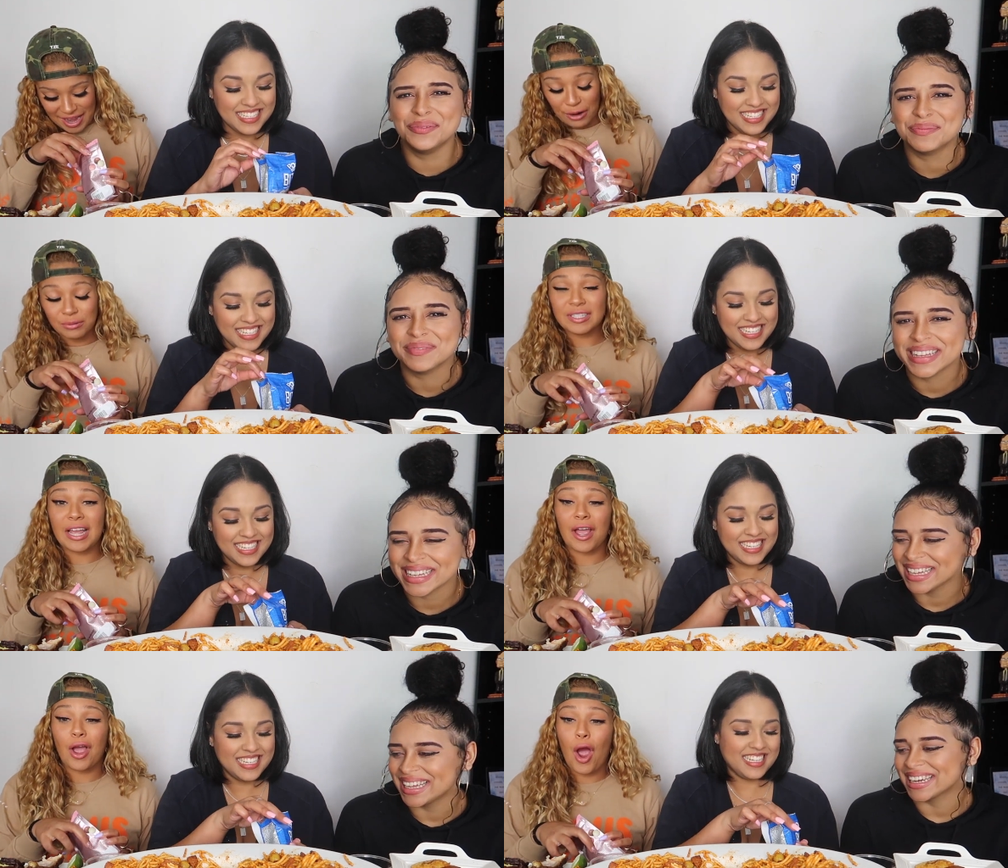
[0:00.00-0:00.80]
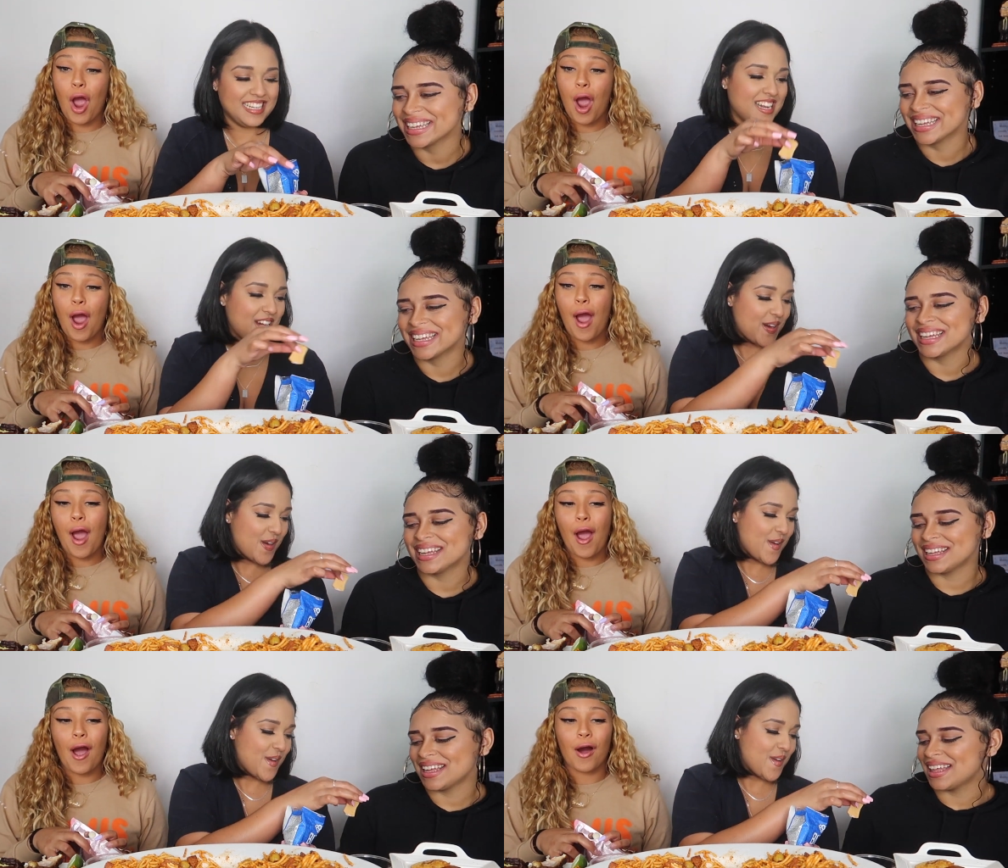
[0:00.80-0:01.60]
Speaker 1: I was like,
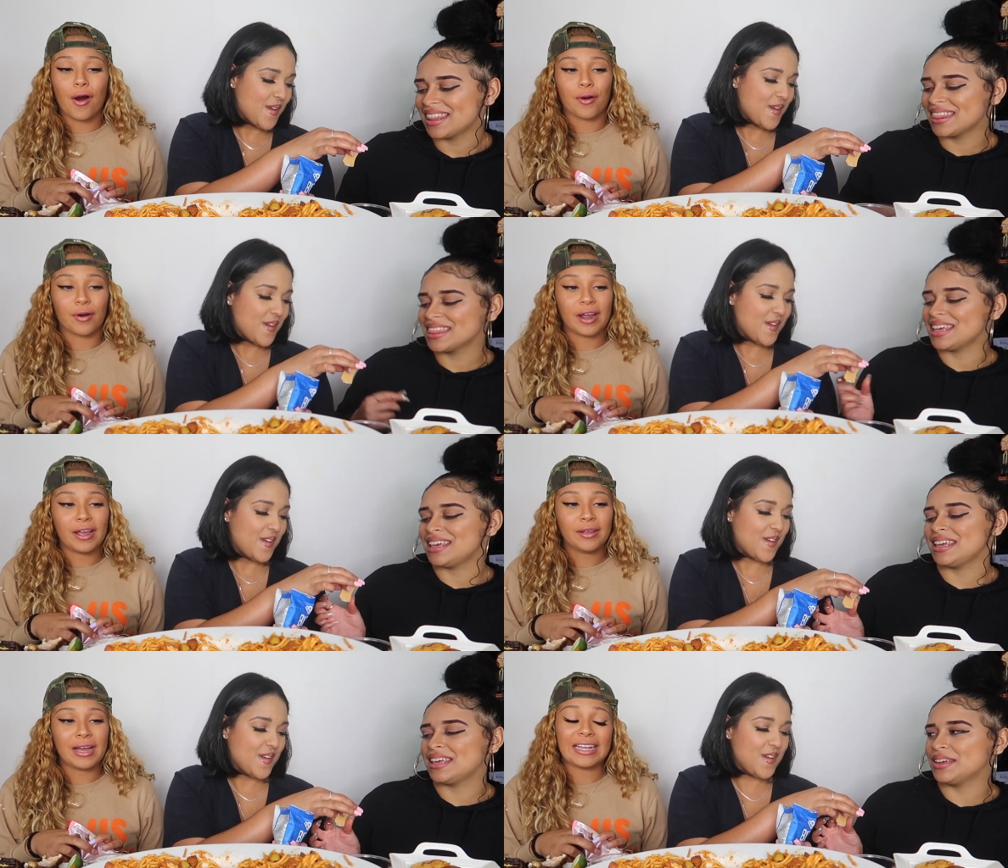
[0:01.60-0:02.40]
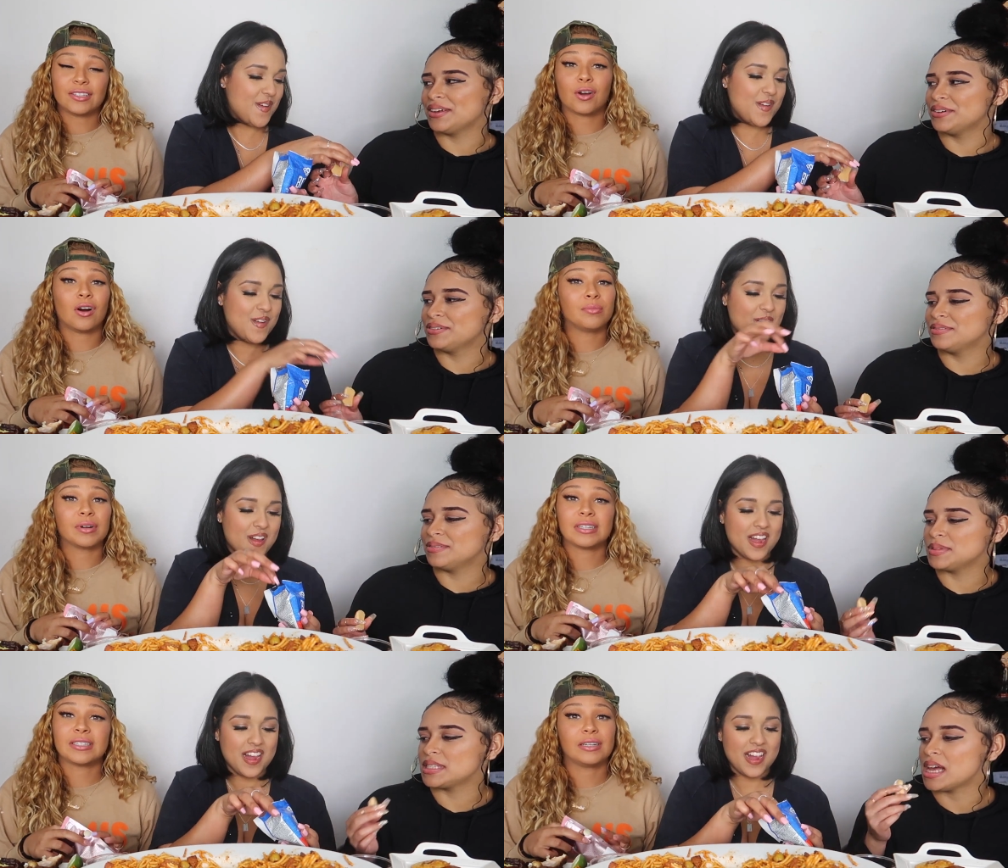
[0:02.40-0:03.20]
all right. Mm-hmm. I had to call
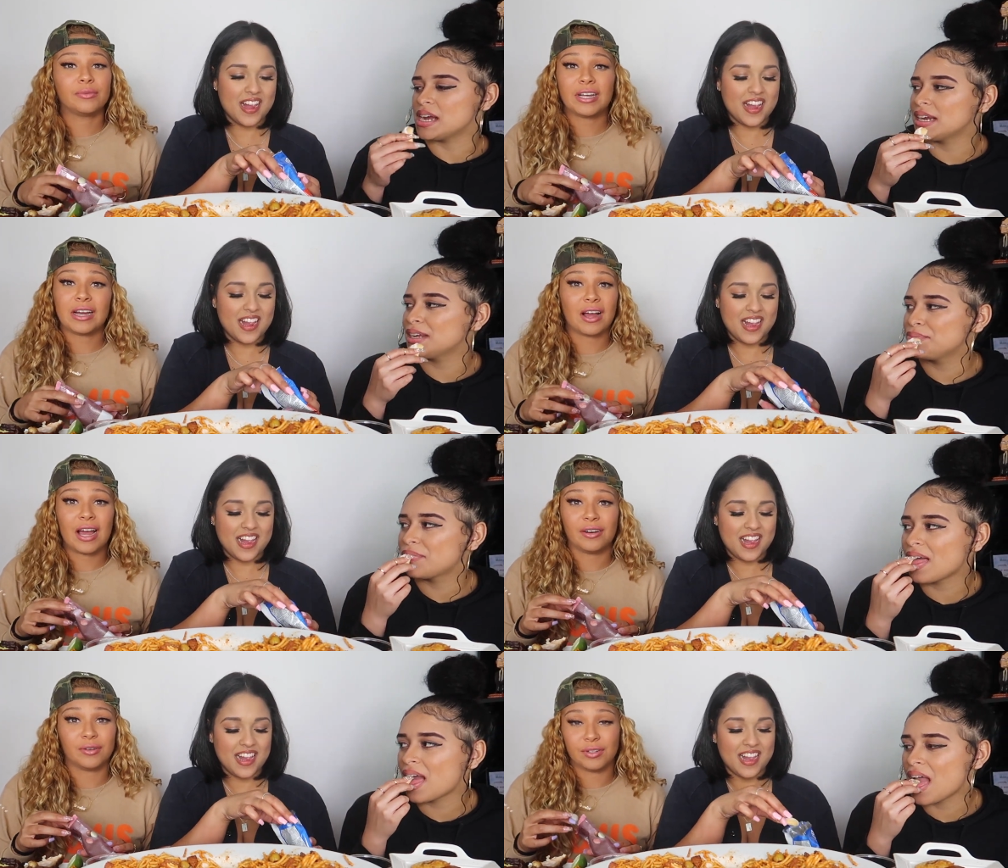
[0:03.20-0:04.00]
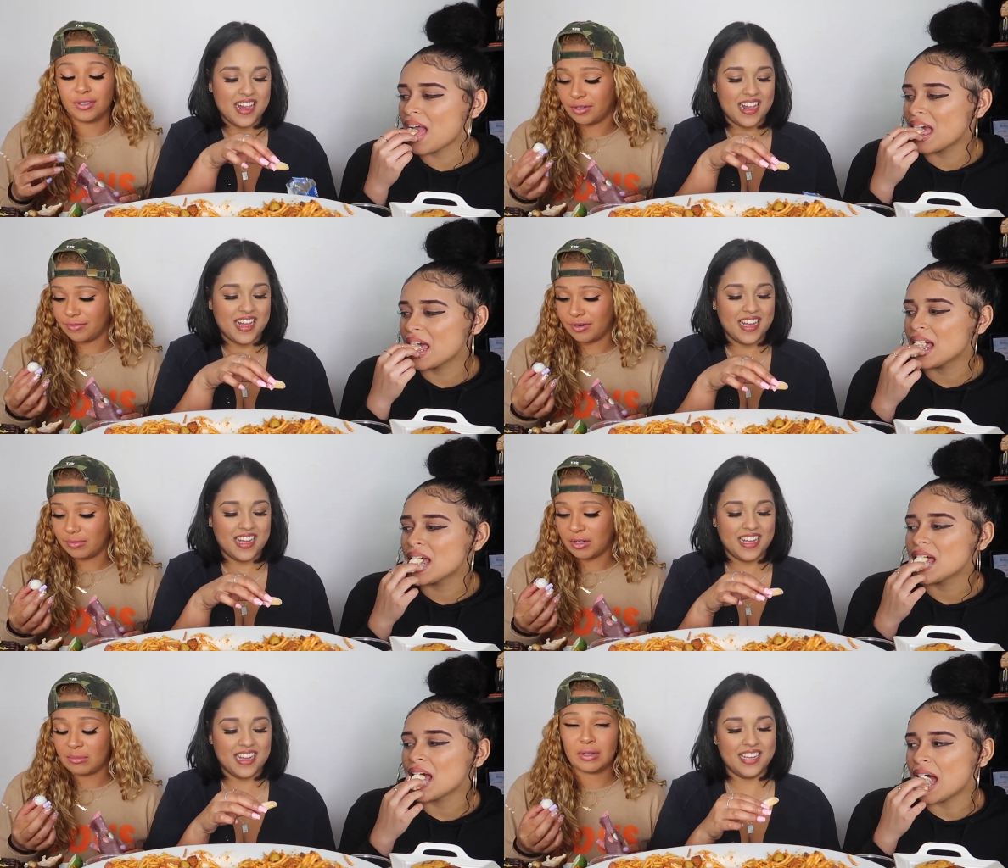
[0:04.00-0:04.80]
Bar. I said, we're not going to have no dessert for
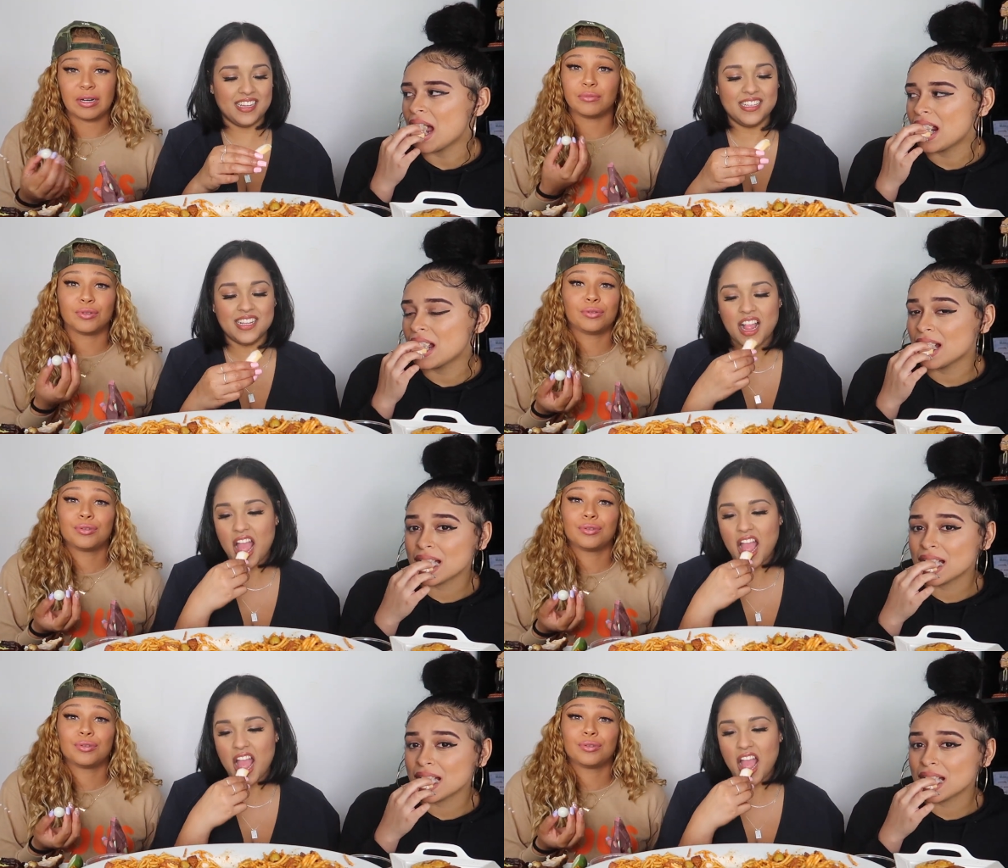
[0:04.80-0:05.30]
the mukbang. I'm so